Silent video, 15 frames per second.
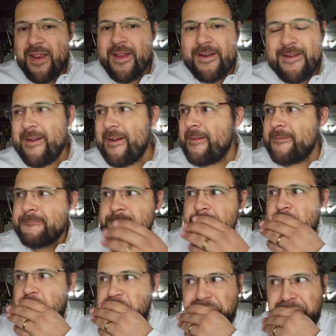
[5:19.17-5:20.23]
And
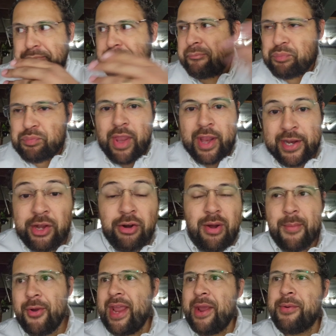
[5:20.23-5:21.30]
you
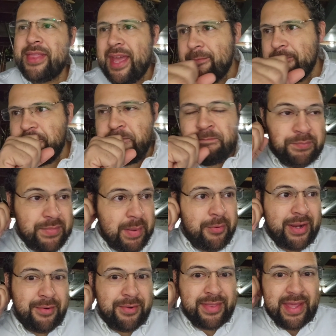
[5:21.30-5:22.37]
know, I'm okay with that. I'm
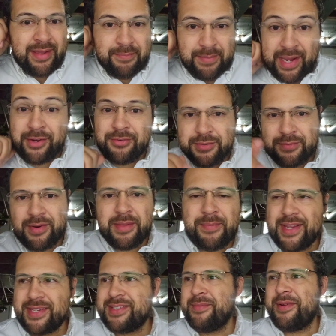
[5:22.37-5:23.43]
okay with that. Michael's one
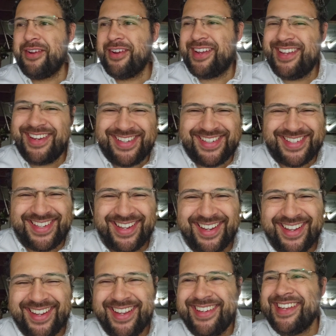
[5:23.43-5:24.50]
of the best Americans
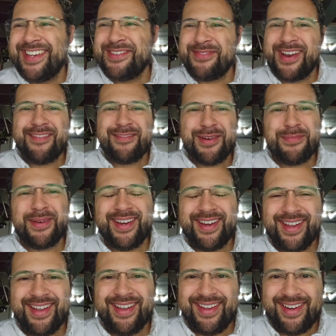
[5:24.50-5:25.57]
in Digimon ever,
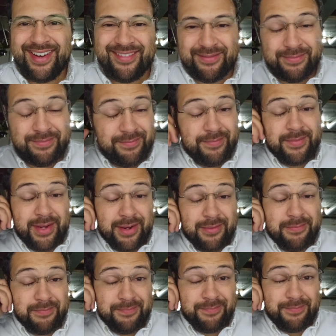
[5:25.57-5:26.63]
but you
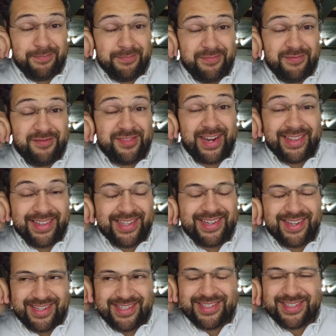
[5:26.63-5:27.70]
know,
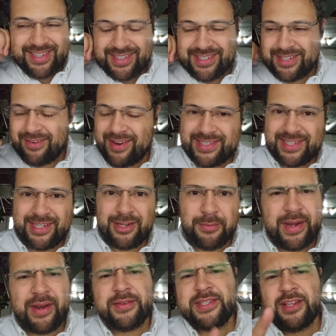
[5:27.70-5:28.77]
Violet is crazy too.
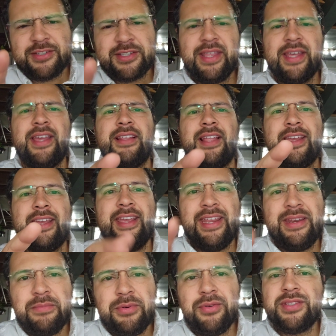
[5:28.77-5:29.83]
But I was also thinking like
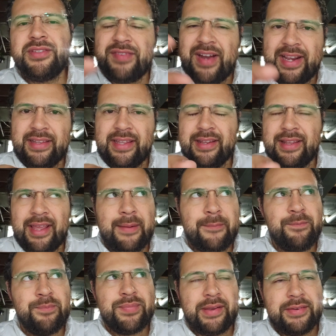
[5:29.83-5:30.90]
in boots Violet, like
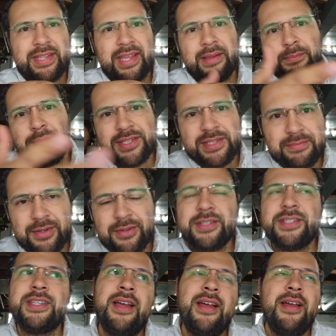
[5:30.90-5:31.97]
within Puss in
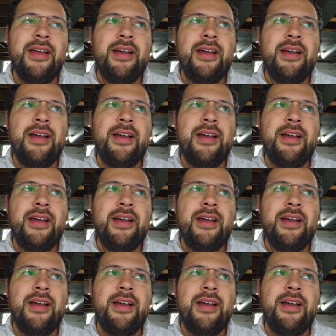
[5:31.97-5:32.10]
Boots,